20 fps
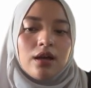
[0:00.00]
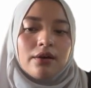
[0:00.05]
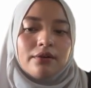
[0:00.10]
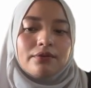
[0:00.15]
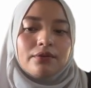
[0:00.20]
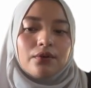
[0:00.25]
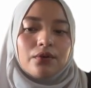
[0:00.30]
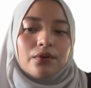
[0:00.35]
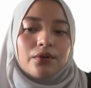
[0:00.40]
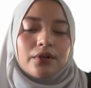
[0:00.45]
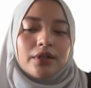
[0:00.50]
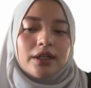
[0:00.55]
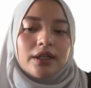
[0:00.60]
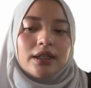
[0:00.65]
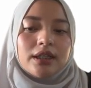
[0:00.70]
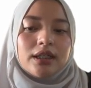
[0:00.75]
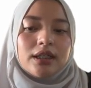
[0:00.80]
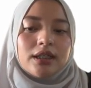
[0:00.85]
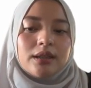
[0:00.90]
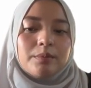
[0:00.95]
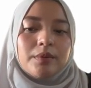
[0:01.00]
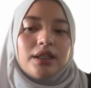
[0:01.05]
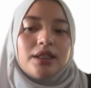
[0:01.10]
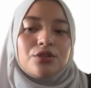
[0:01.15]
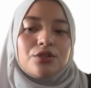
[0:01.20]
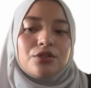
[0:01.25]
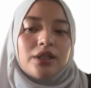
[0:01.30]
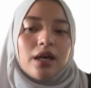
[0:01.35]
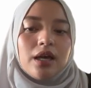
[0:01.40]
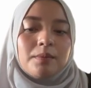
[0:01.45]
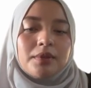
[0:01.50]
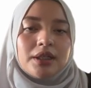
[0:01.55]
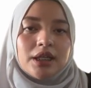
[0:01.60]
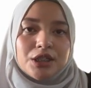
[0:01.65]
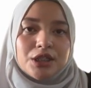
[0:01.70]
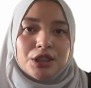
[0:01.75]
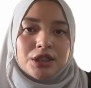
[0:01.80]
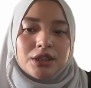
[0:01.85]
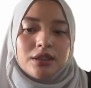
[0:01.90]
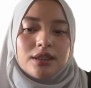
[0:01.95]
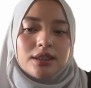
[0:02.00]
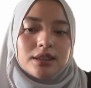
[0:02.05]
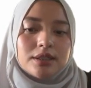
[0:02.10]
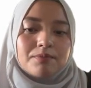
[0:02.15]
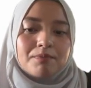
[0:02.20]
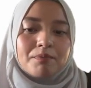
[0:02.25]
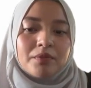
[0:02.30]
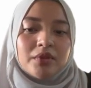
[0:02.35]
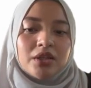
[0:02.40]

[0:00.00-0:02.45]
For the military applications,